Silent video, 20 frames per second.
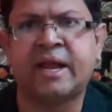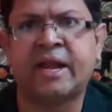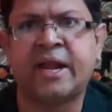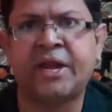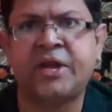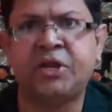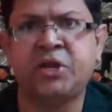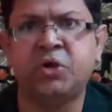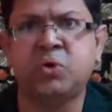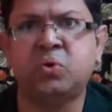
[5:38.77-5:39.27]

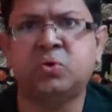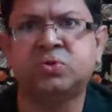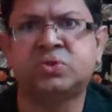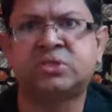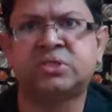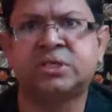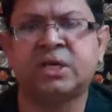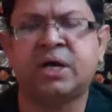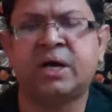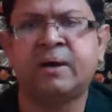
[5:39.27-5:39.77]

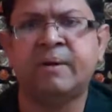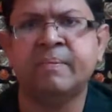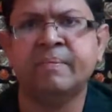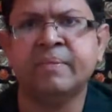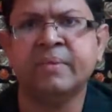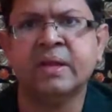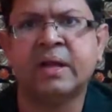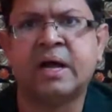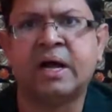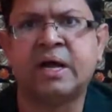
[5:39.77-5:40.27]
reduce
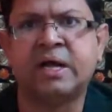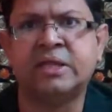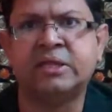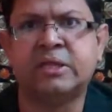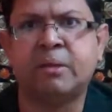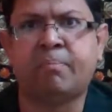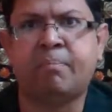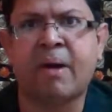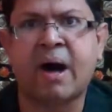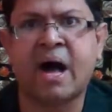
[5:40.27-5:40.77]

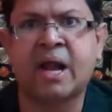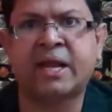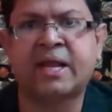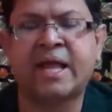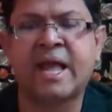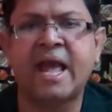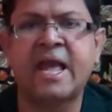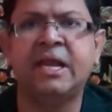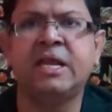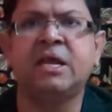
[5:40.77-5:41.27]
the
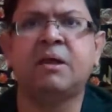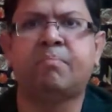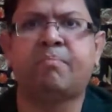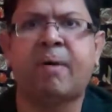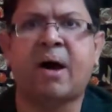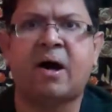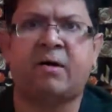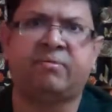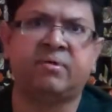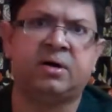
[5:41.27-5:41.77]
bargaining
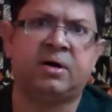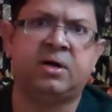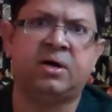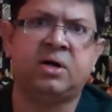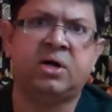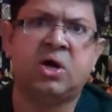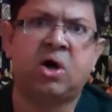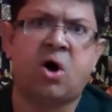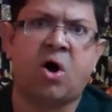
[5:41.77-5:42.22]
power